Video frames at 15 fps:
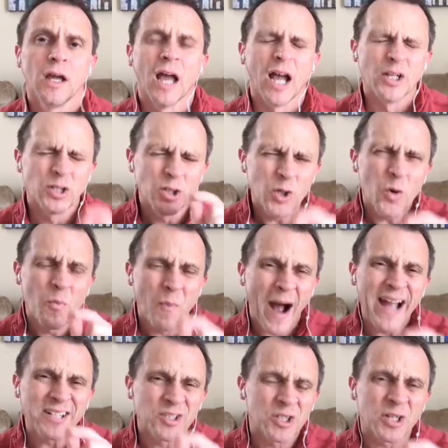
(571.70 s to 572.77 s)
And you
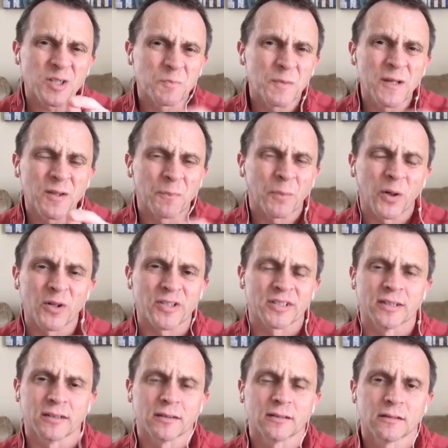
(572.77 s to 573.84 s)
might just be the
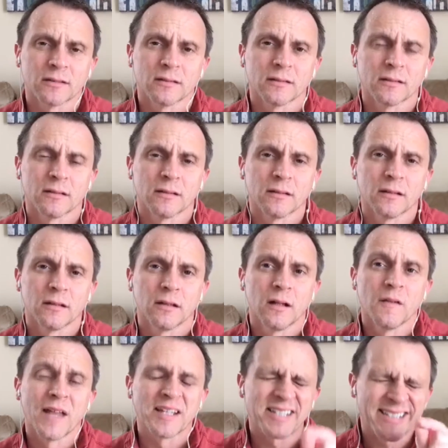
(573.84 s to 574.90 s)
person
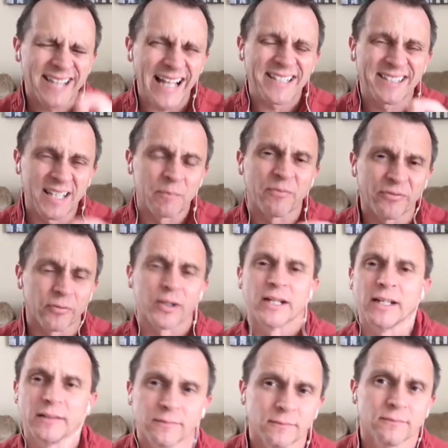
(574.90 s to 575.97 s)
that sets them
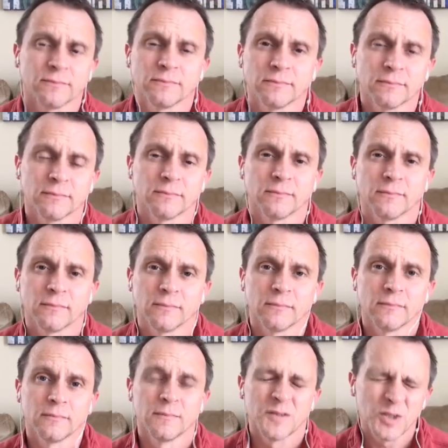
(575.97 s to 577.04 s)
free.
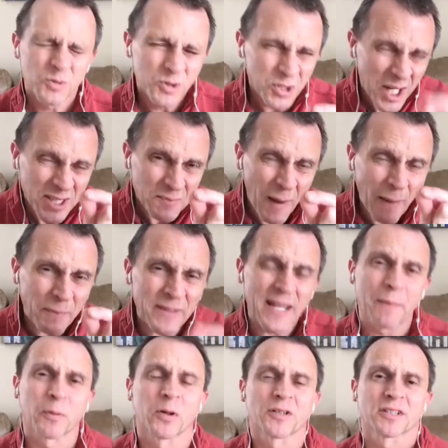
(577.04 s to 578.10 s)
You just might be
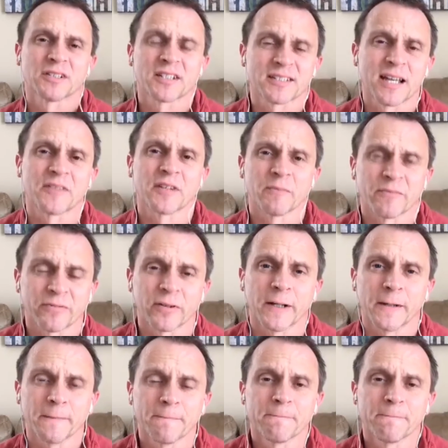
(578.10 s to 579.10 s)
that person to set them free.